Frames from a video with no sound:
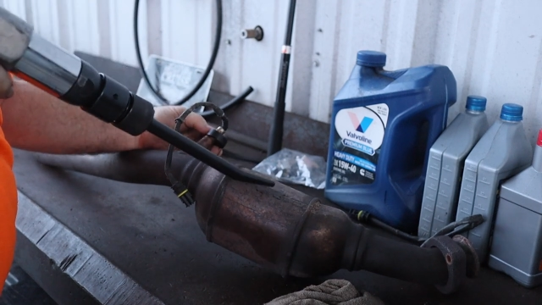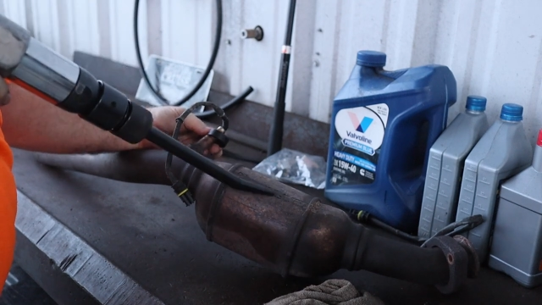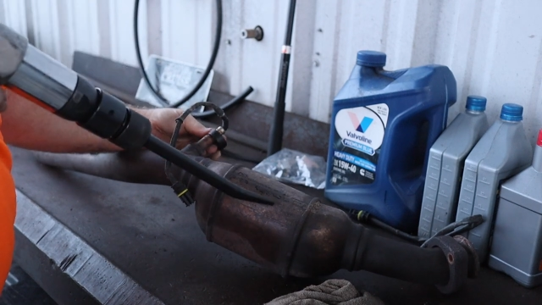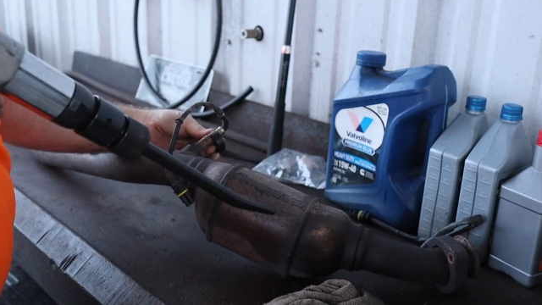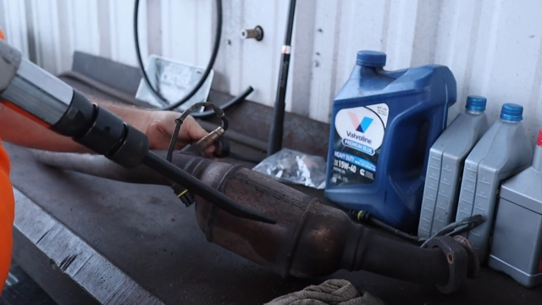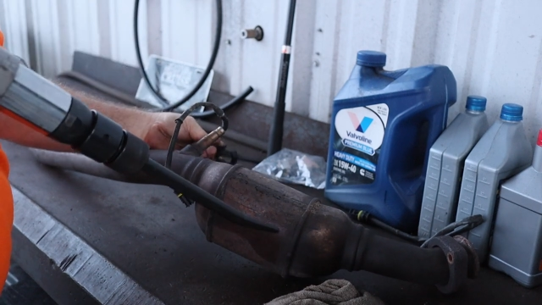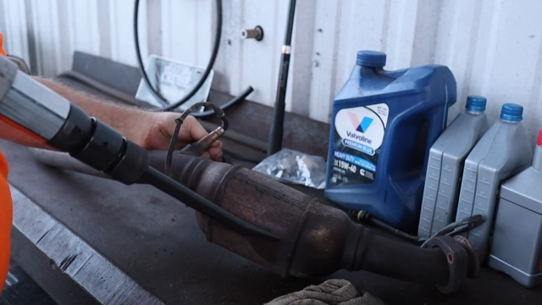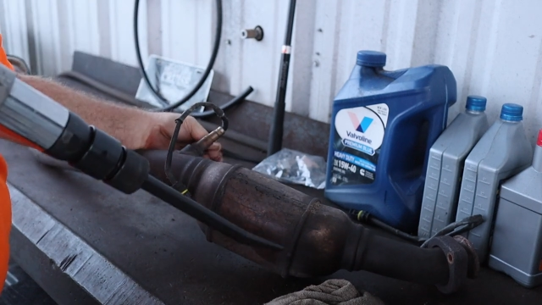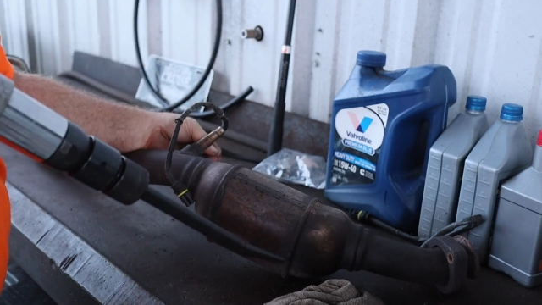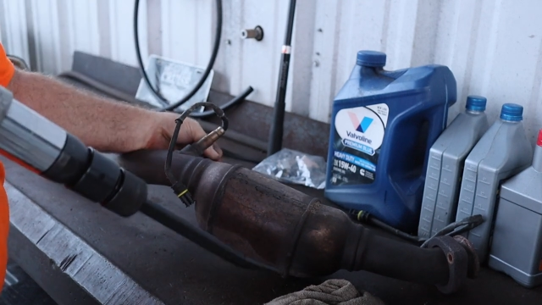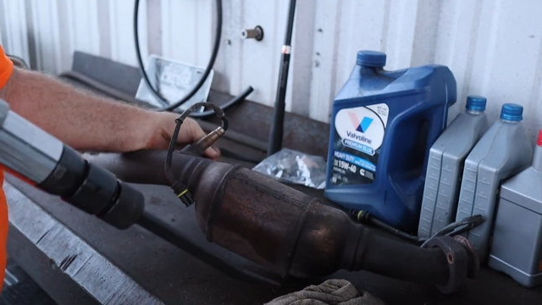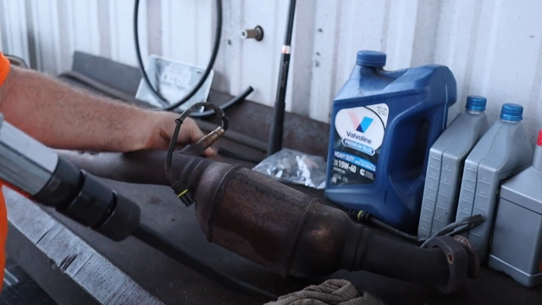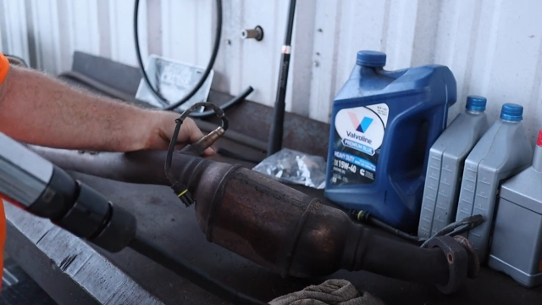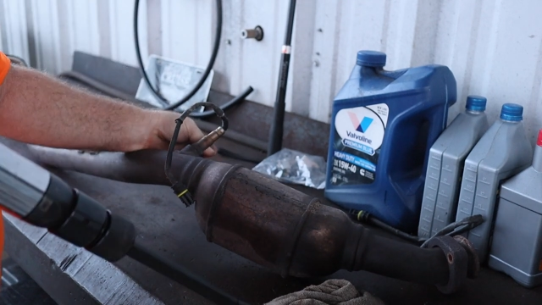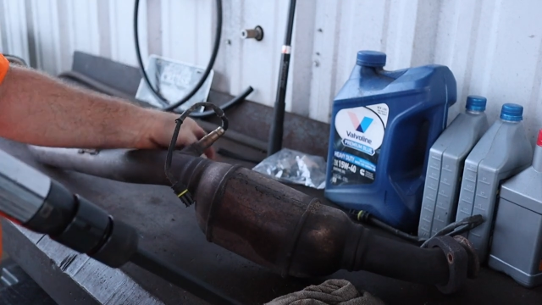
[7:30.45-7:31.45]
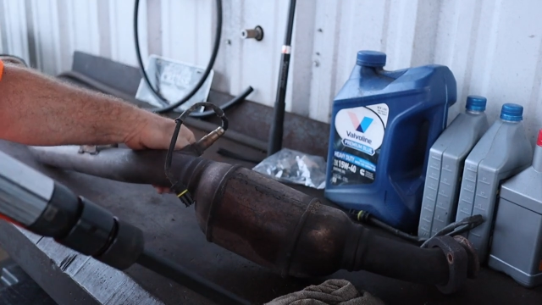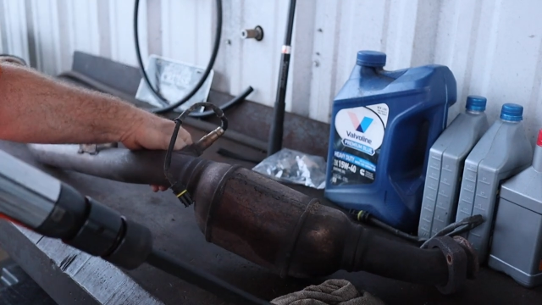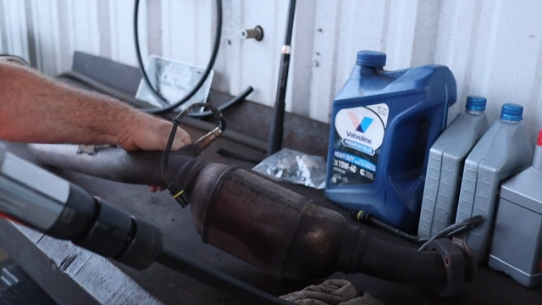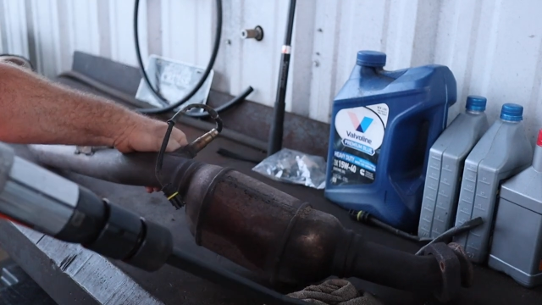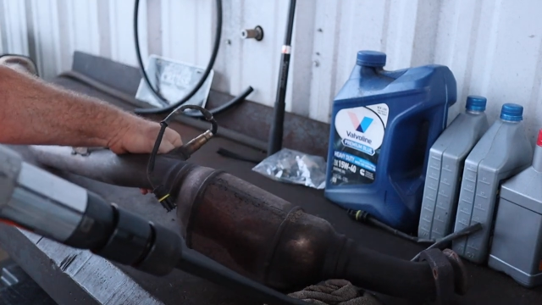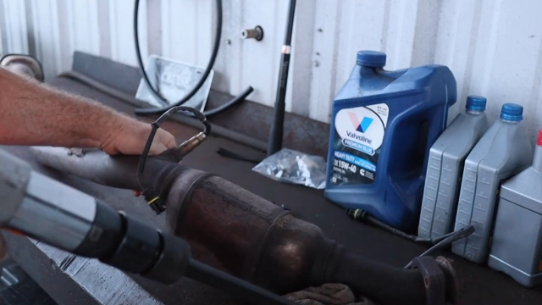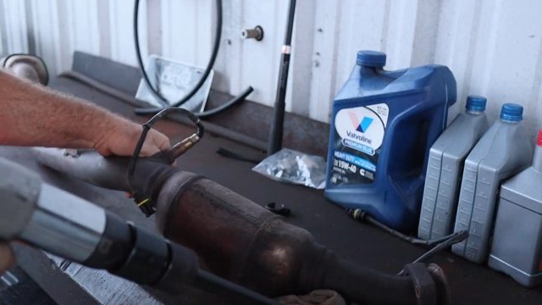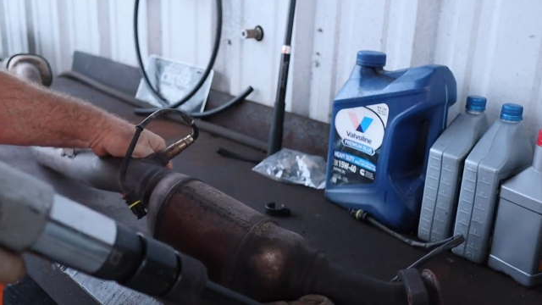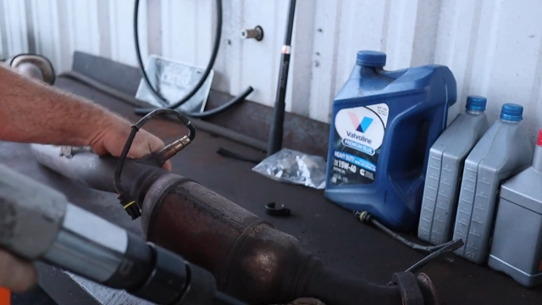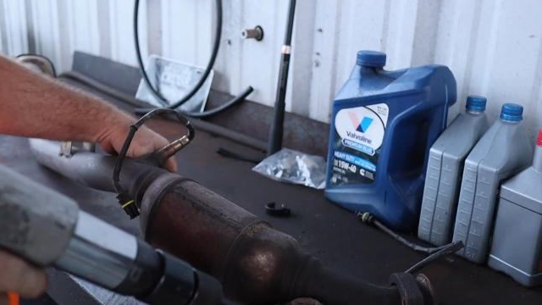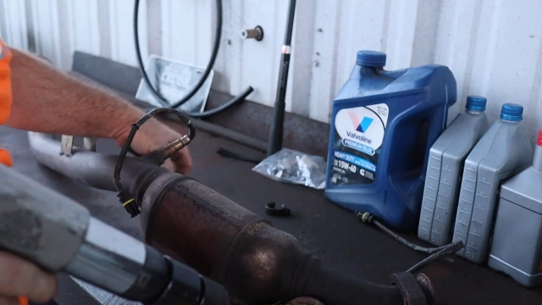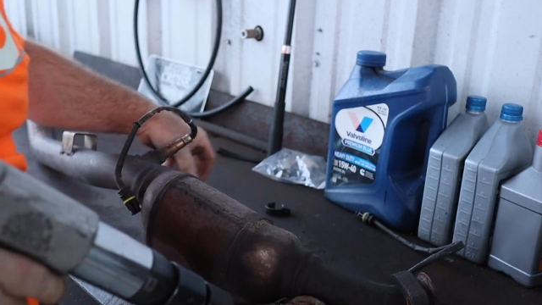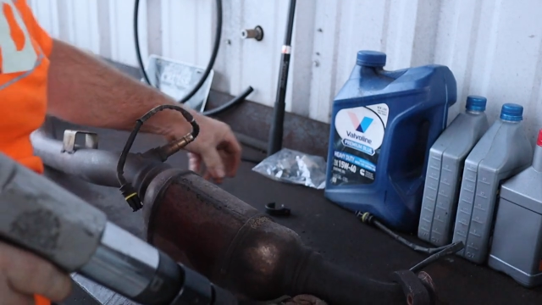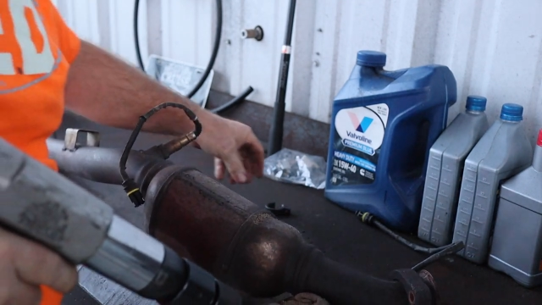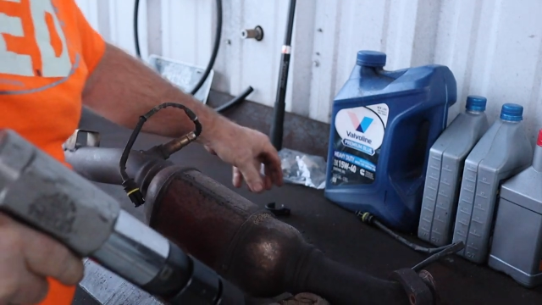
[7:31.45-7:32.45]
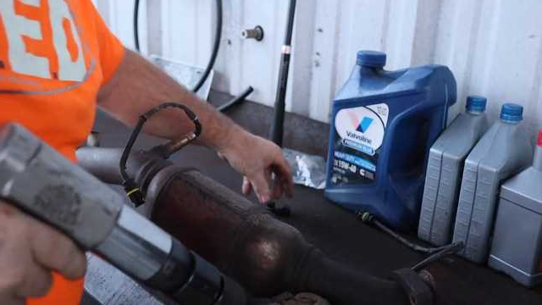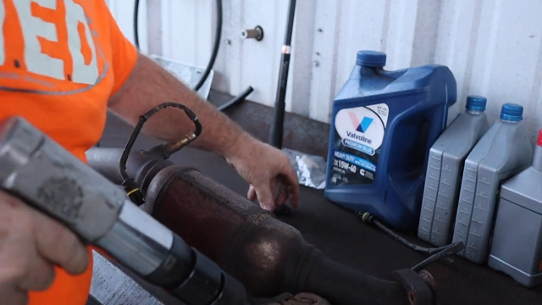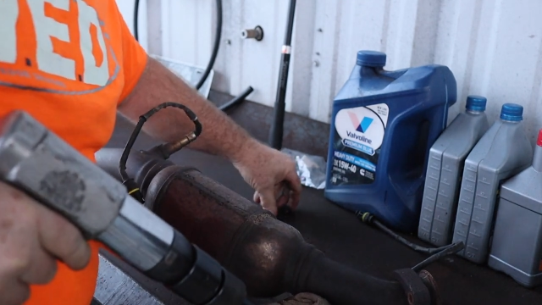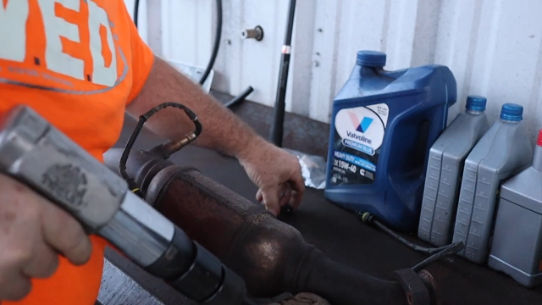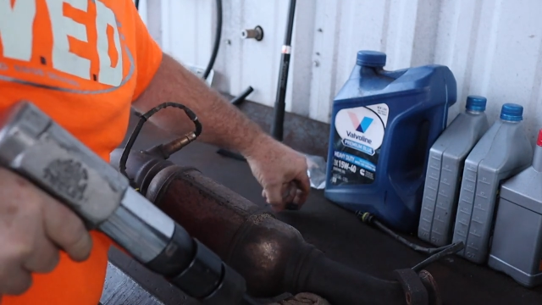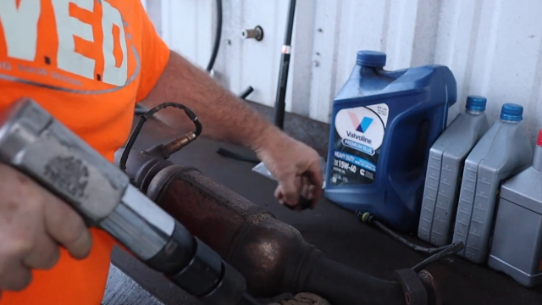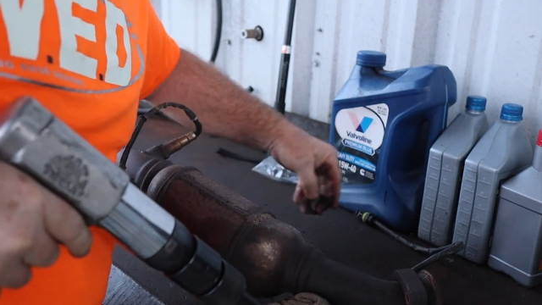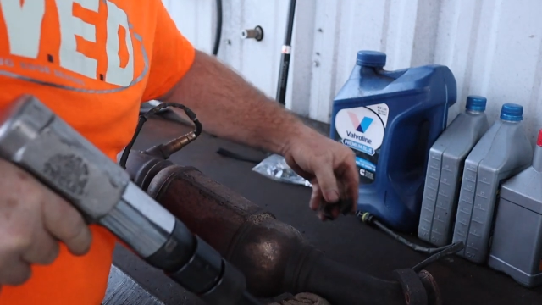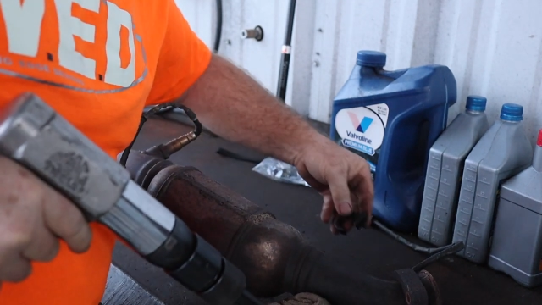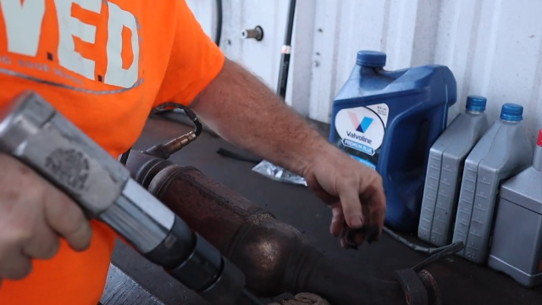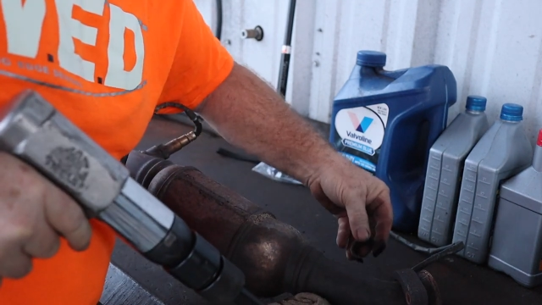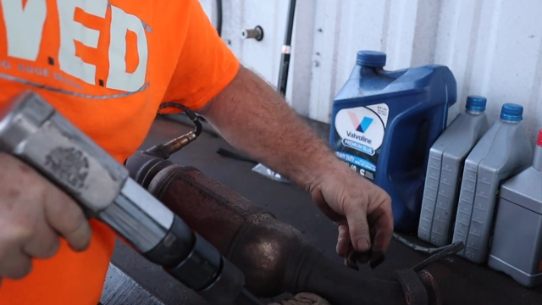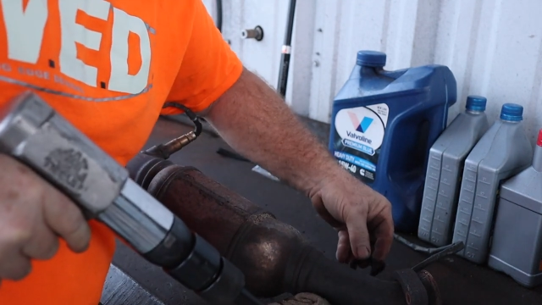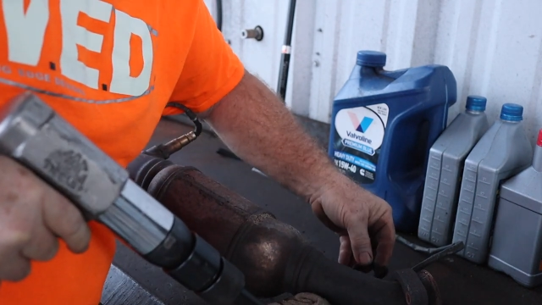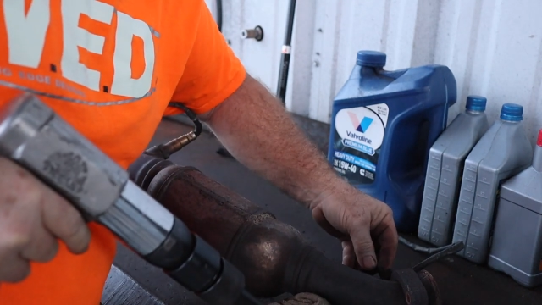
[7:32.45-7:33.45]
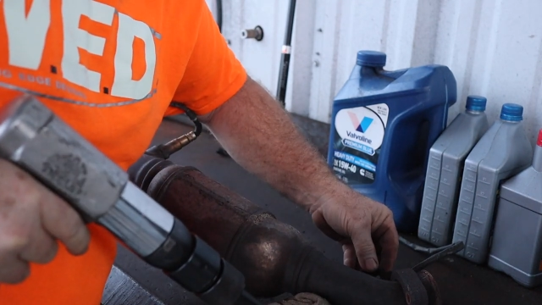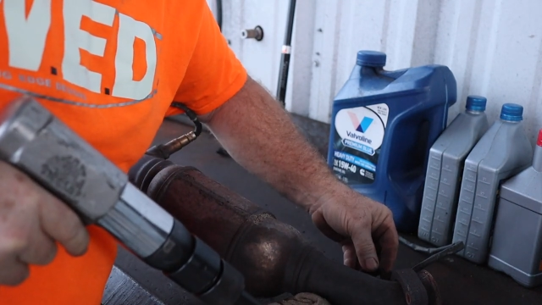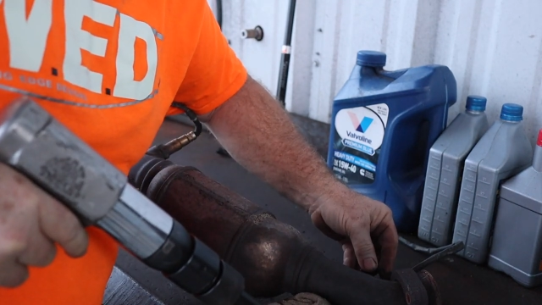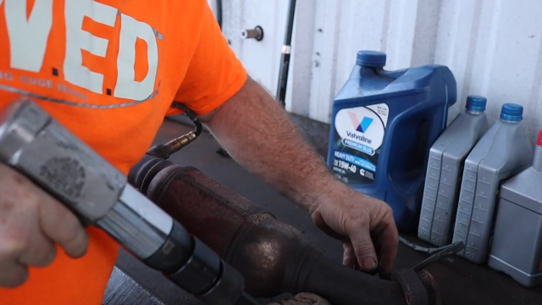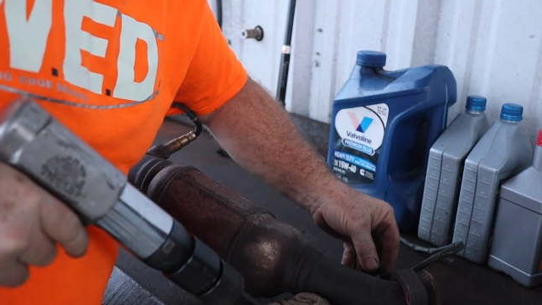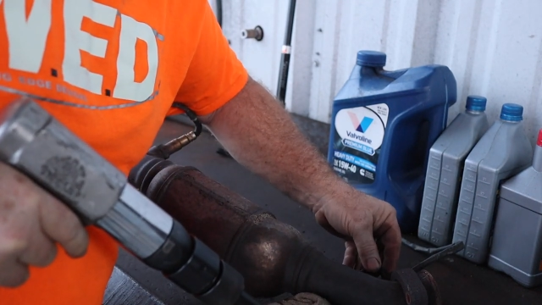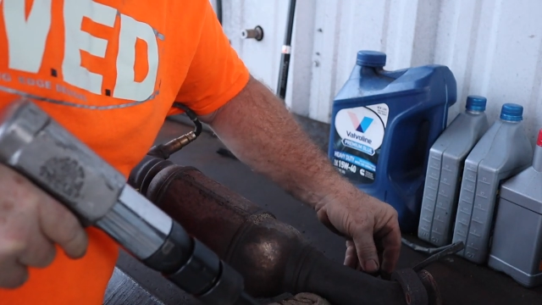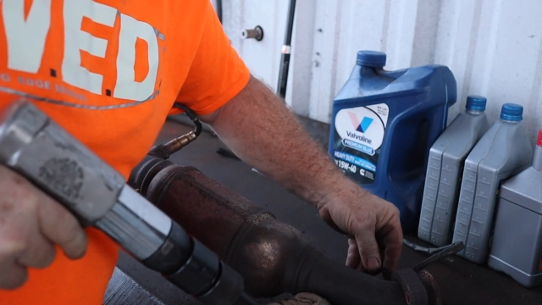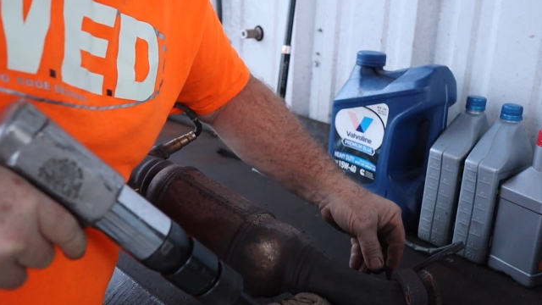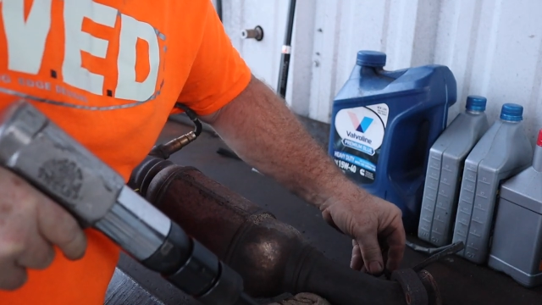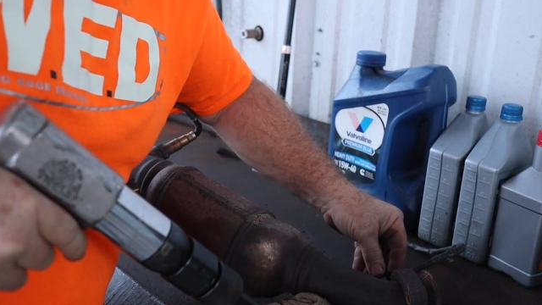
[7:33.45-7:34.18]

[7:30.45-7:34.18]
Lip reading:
(no speaker visible)